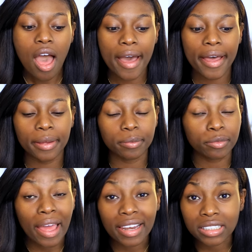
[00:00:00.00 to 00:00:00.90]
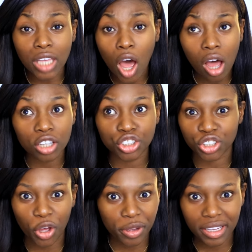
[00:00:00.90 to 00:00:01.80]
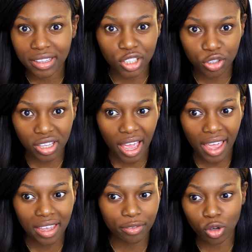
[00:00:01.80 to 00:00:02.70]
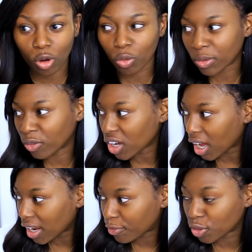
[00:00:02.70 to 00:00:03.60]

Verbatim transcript: and it's hard, you know, in the UK if you're a woman of colour,